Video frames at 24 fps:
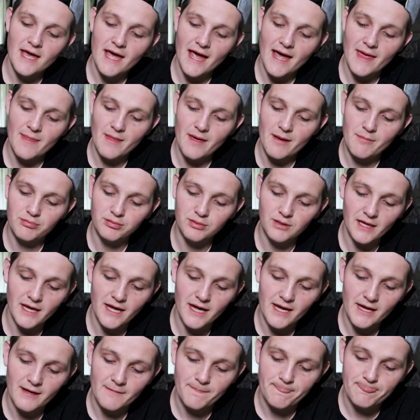and they
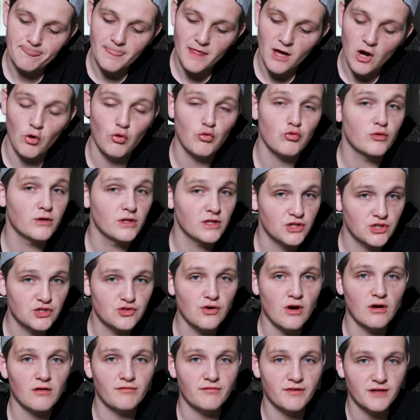play a really
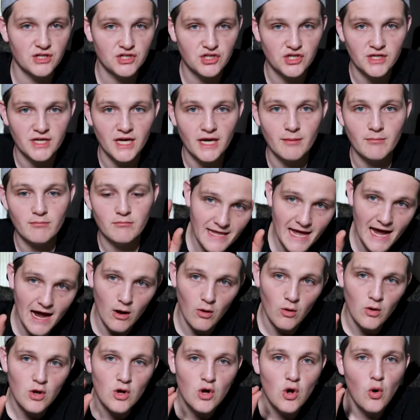strong finishing game.
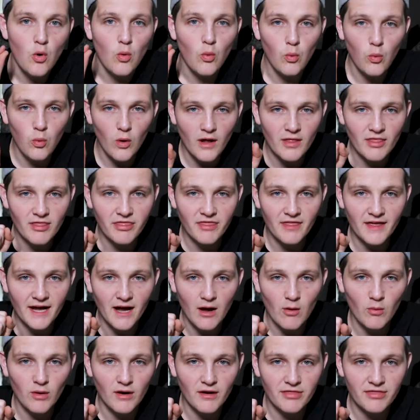Now, one thing
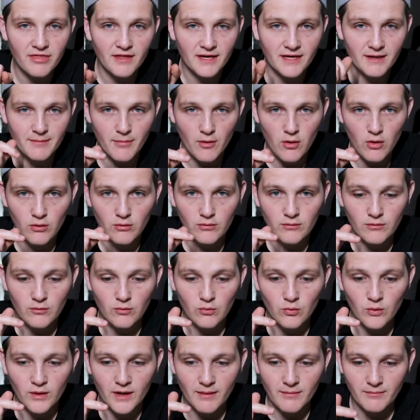I want to think about
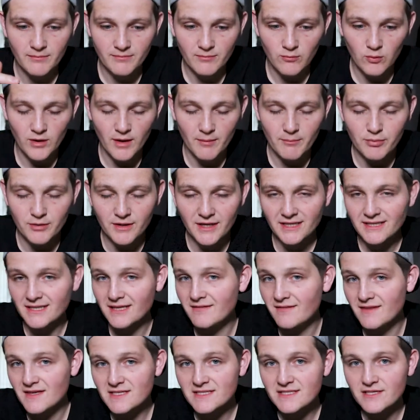when I'm
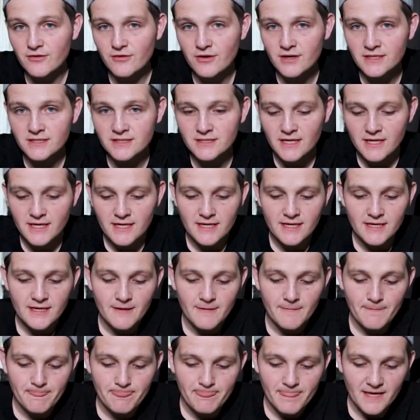predicting this series
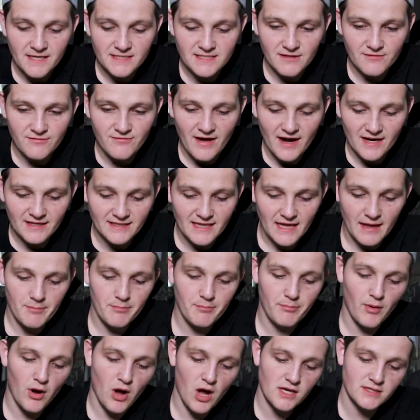is the fact
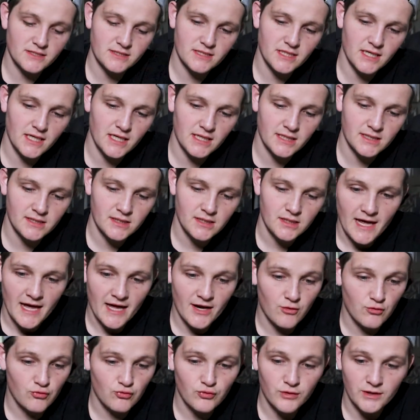that Boston
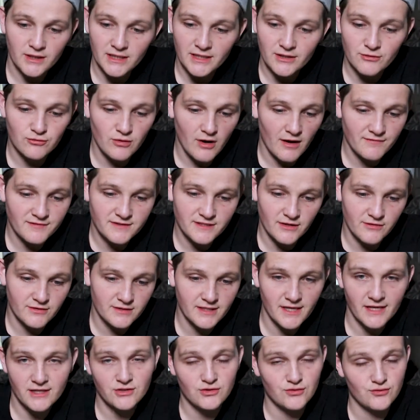had a really rough series
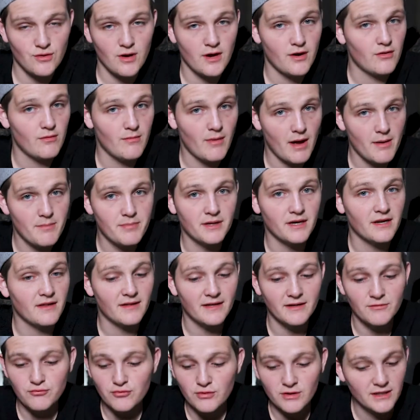against Toronto, in my opinion.
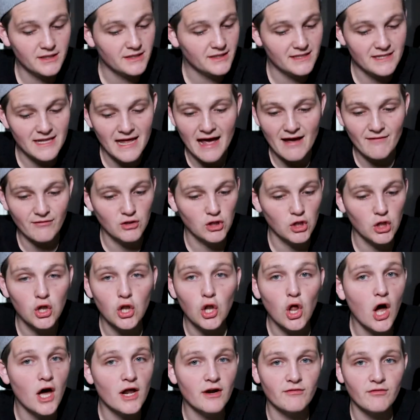They really didn't have a
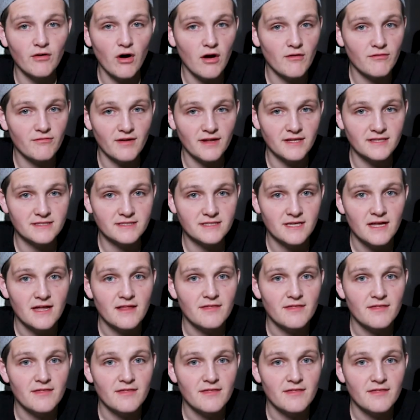lot of offense